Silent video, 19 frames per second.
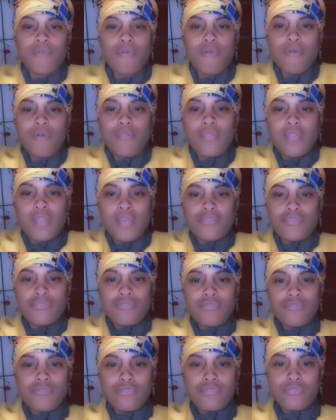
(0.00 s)
rolling our
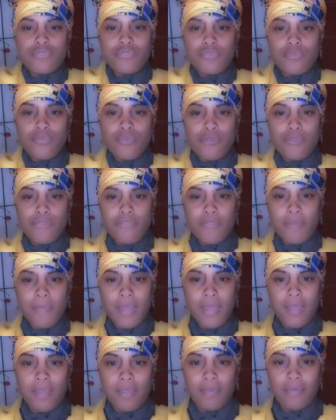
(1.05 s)
shoulders towards the
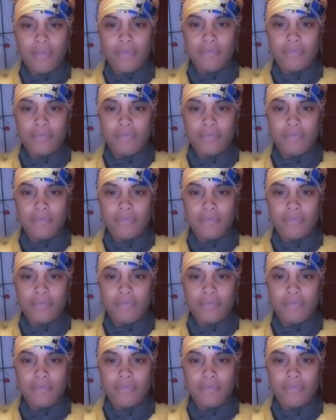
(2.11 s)
back.